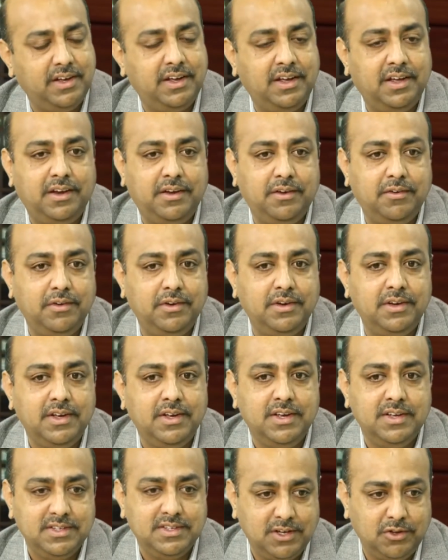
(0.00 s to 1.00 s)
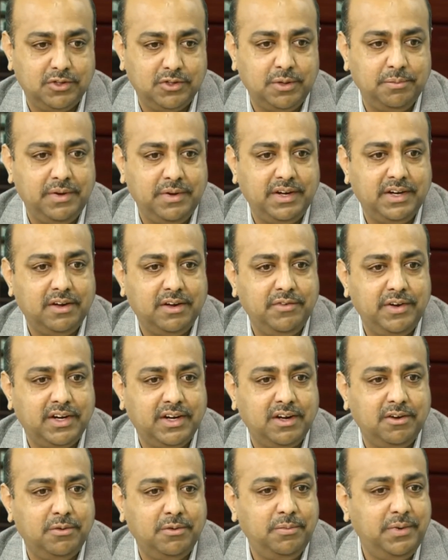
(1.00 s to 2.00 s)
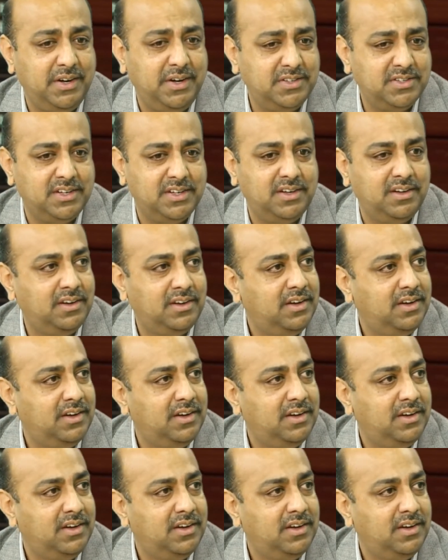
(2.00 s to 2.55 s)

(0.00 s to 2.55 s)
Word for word: And South America, we cover Brazil,